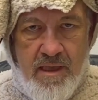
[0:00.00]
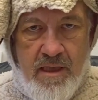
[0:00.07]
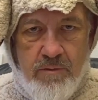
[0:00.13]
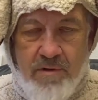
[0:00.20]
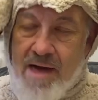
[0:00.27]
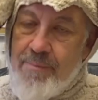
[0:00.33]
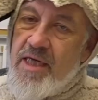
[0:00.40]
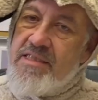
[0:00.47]

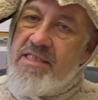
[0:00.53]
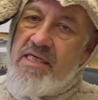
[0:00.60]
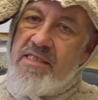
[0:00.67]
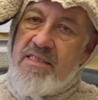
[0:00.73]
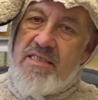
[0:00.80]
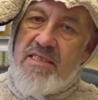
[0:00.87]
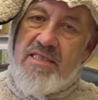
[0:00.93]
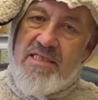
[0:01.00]
Rabbi
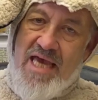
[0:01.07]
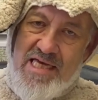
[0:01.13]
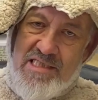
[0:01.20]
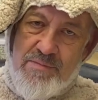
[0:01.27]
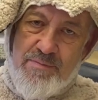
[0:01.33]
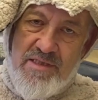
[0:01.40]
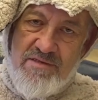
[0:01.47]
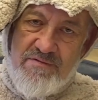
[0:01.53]
Dennis has
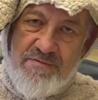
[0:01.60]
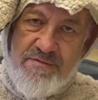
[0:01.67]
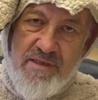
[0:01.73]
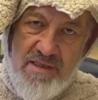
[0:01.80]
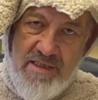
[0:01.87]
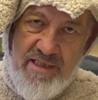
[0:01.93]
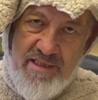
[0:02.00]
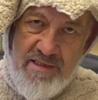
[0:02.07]
asked me to
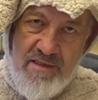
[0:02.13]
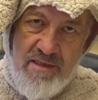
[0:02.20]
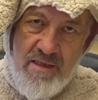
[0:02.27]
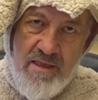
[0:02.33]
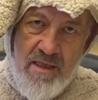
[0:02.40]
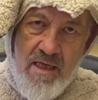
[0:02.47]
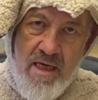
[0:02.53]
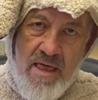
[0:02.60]
fill in
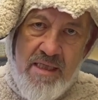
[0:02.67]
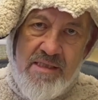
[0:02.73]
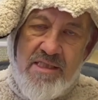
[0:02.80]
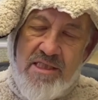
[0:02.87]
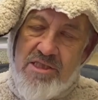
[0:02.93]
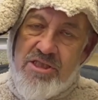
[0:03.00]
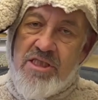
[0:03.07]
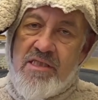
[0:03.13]

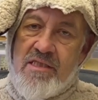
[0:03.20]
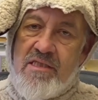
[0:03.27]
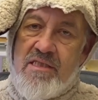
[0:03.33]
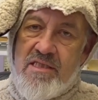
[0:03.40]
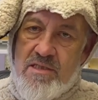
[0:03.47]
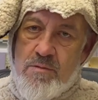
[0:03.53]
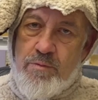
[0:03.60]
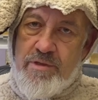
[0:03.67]
teaching
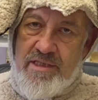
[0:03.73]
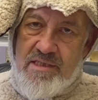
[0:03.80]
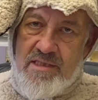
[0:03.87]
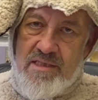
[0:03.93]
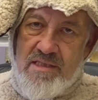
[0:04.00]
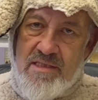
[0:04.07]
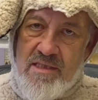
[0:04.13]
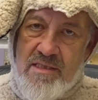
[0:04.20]
this
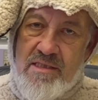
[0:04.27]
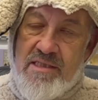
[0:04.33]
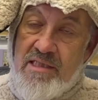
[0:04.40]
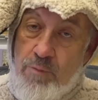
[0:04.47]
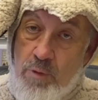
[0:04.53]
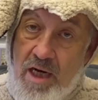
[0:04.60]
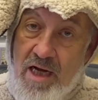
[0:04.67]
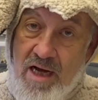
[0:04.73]
week's
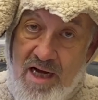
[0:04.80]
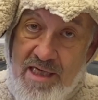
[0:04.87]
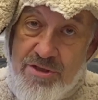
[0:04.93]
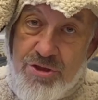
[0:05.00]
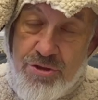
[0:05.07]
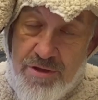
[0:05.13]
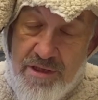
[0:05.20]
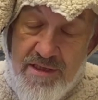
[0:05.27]
DIY
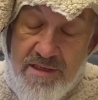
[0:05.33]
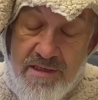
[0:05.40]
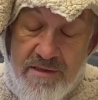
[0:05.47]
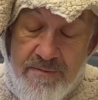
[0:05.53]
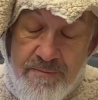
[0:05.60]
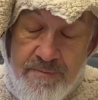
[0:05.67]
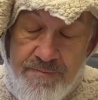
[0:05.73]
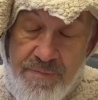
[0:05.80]

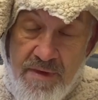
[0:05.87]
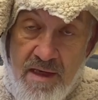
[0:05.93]
Judaism.